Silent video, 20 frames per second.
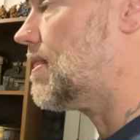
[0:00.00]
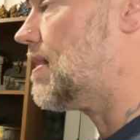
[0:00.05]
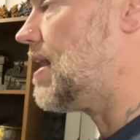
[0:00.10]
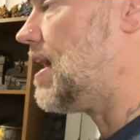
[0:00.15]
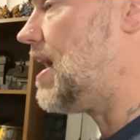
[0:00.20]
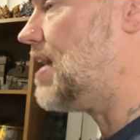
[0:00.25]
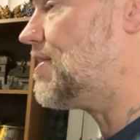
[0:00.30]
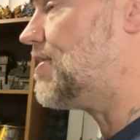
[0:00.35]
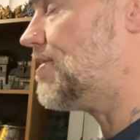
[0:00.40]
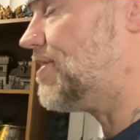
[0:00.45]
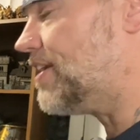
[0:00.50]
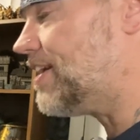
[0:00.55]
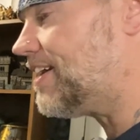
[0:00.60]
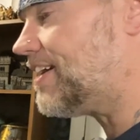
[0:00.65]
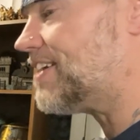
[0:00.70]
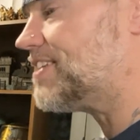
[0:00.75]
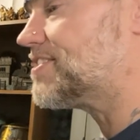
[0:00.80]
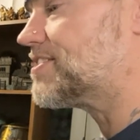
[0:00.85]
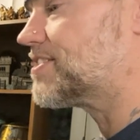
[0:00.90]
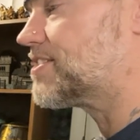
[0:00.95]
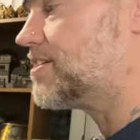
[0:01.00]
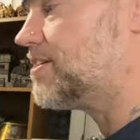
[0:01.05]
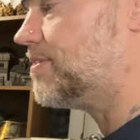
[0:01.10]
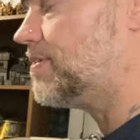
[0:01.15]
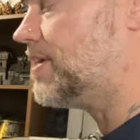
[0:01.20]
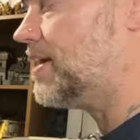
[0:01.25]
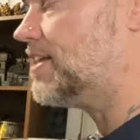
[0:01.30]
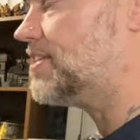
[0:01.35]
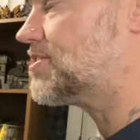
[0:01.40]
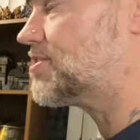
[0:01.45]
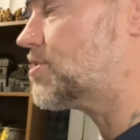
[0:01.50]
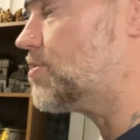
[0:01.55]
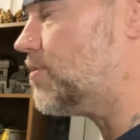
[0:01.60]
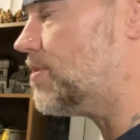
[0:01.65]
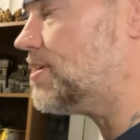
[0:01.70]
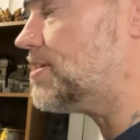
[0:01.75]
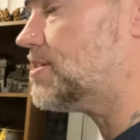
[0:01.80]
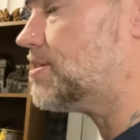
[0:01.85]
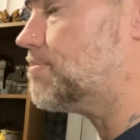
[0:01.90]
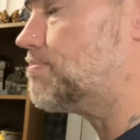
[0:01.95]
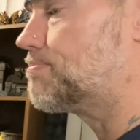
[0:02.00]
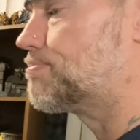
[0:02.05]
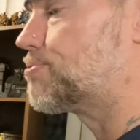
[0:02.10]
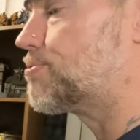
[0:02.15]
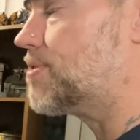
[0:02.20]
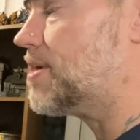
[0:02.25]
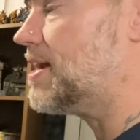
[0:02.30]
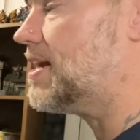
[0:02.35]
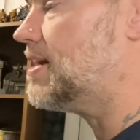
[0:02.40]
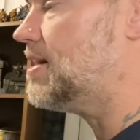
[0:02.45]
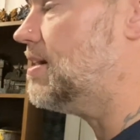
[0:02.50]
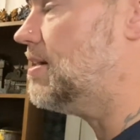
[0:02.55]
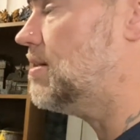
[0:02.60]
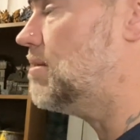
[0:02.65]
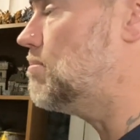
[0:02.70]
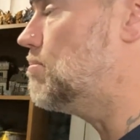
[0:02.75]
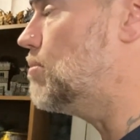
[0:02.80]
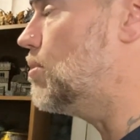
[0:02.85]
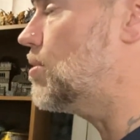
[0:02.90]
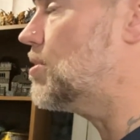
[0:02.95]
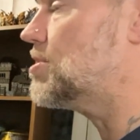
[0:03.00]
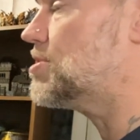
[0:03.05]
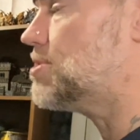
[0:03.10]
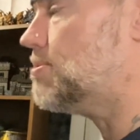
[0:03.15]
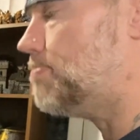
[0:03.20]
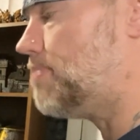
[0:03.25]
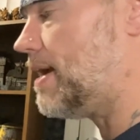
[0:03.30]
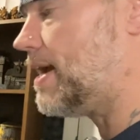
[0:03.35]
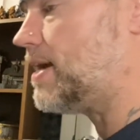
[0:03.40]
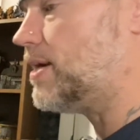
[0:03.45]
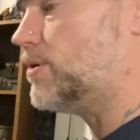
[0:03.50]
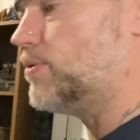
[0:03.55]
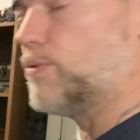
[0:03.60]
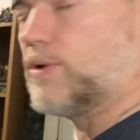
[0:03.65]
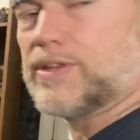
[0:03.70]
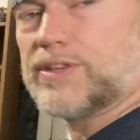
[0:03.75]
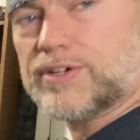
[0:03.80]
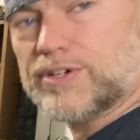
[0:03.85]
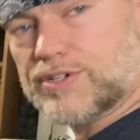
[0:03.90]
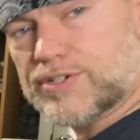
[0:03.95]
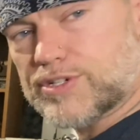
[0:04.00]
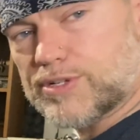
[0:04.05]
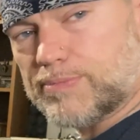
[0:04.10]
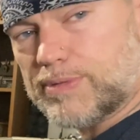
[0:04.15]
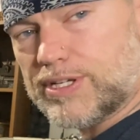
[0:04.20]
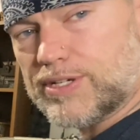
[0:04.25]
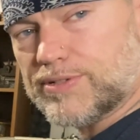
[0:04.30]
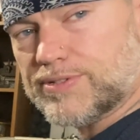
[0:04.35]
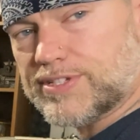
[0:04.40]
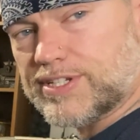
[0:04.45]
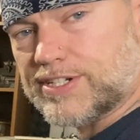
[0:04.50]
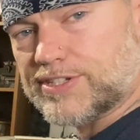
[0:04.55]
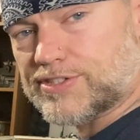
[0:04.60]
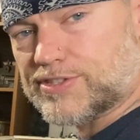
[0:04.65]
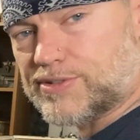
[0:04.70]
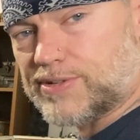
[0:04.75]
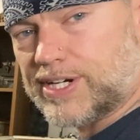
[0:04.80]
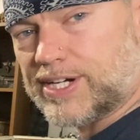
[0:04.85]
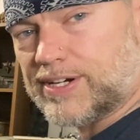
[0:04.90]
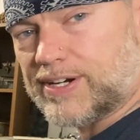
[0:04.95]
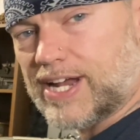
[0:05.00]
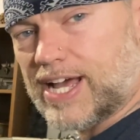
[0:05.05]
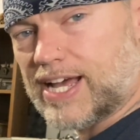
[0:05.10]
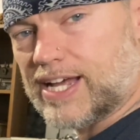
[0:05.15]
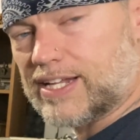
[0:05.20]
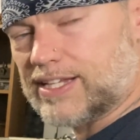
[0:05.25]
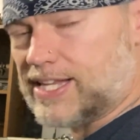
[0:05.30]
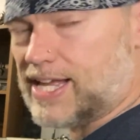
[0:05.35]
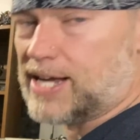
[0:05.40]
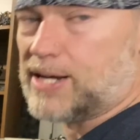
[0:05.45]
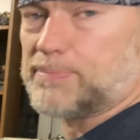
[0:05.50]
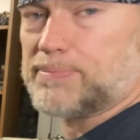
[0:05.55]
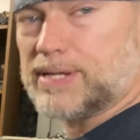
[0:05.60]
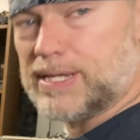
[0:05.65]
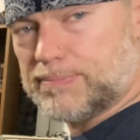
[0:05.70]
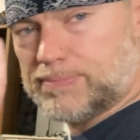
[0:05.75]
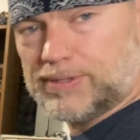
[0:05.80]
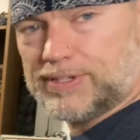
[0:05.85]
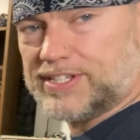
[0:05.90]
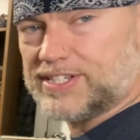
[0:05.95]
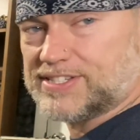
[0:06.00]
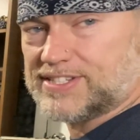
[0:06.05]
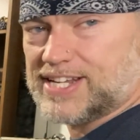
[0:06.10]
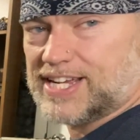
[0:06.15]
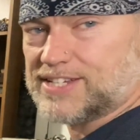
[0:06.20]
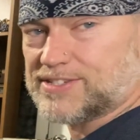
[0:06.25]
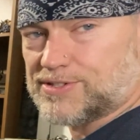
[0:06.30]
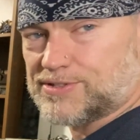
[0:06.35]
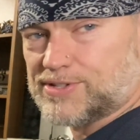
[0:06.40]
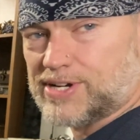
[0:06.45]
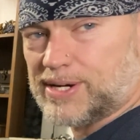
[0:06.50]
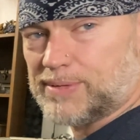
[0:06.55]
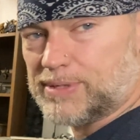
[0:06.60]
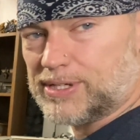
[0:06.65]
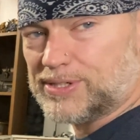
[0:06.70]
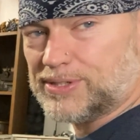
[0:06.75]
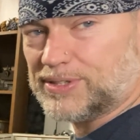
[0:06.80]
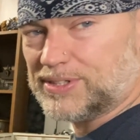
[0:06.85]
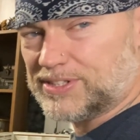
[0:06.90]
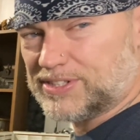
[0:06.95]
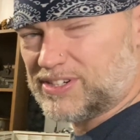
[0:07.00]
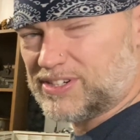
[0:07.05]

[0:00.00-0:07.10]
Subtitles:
I think it's going to bring more debate whether you should be using a screen or not. A lot of people these days are trying to be cool and they're